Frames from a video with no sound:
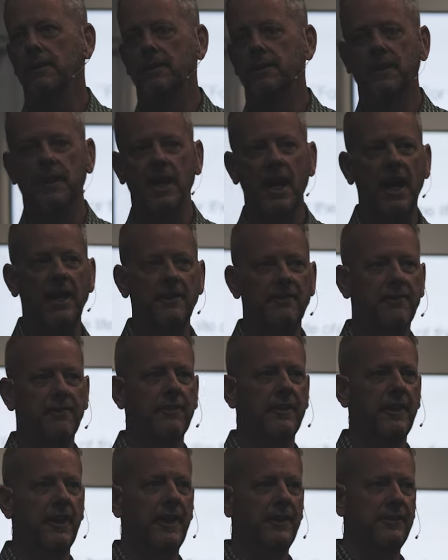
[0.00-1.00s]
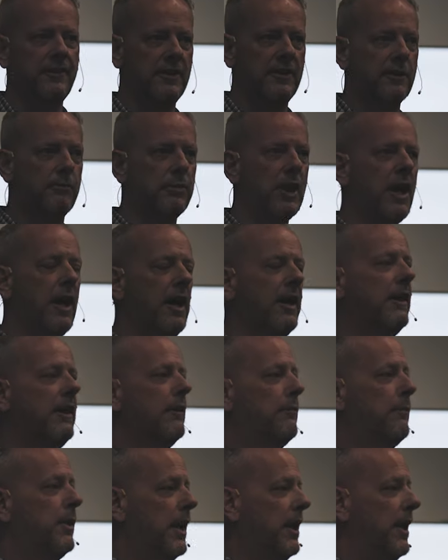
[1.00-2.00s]
The life is in the blood,
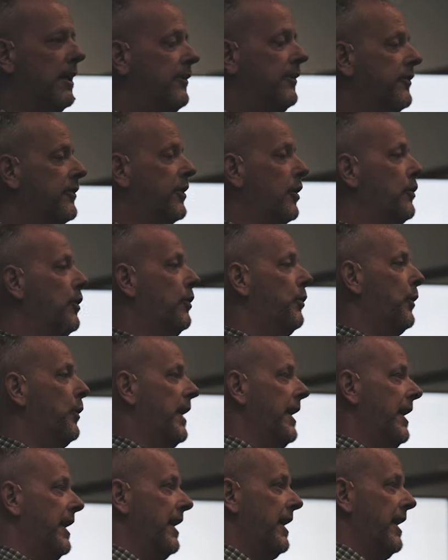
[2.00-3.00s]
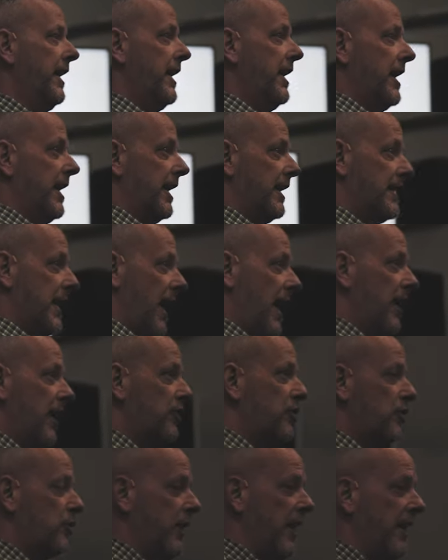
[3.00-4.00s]
blood, so that when
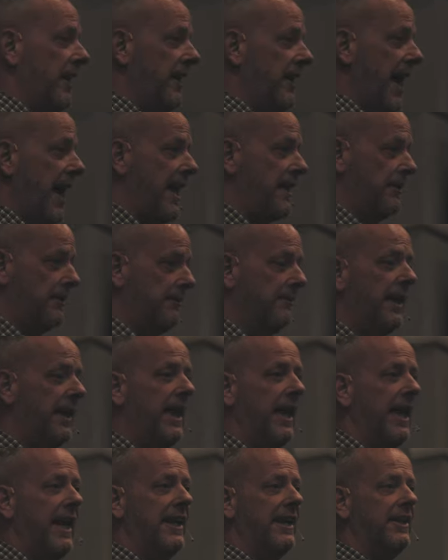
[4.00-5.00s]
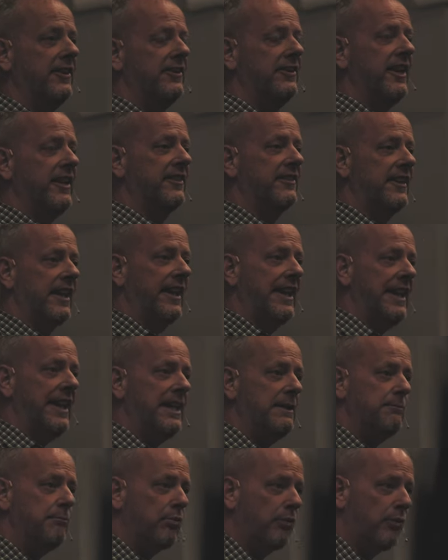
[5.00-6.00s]
God created Adam, and it says that
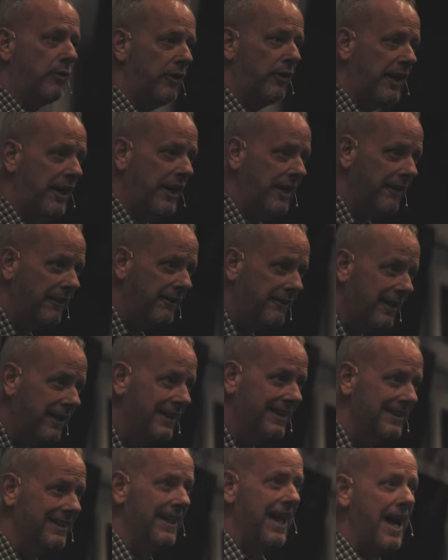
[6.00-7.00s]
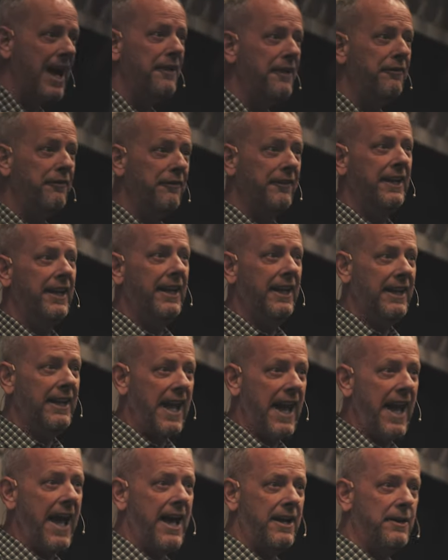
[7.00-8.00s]
he breathed life into
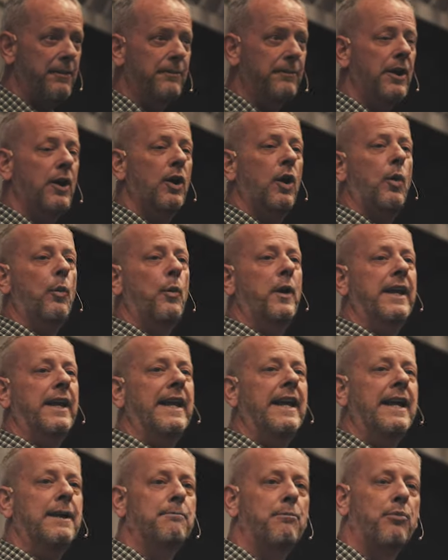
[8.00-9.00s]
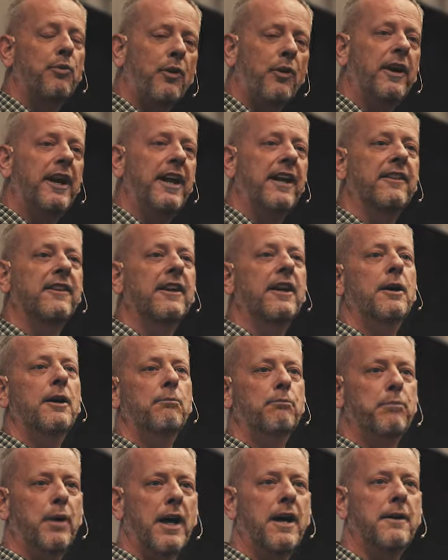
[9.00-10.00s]
Adam. When he breathed,
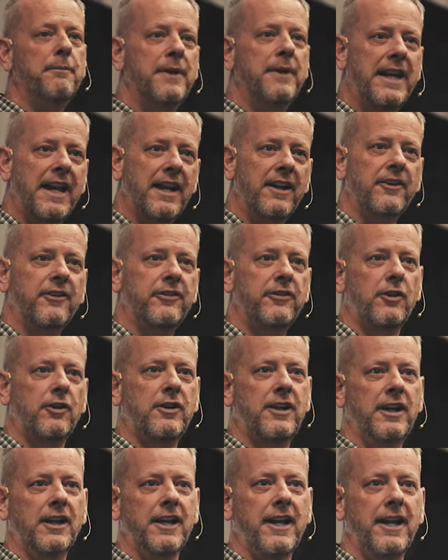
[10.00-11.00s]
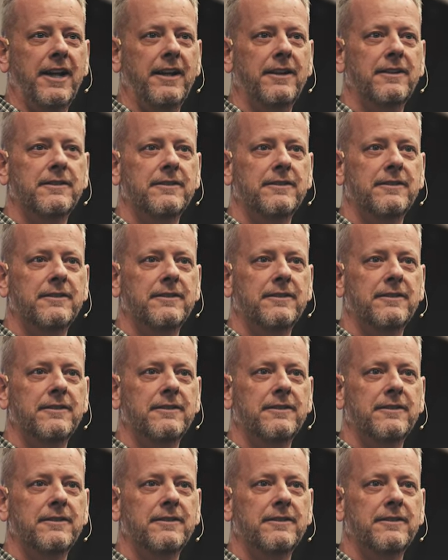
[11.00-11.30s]
blood began to circulate